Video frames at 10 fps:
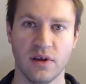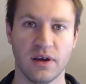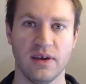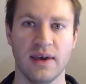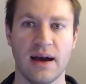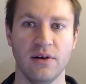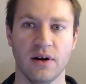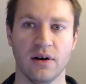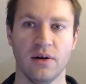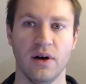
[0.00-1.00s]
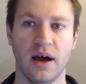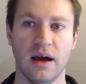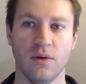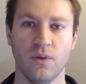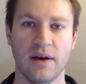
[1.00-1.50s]
Like counter
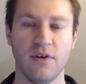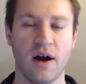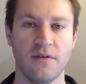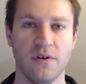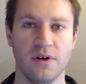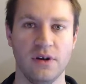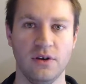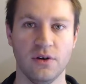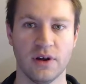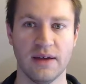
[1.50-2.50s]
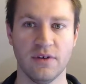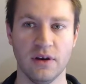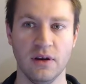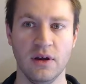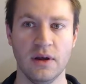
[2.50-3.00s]
uh, whatever offer you're given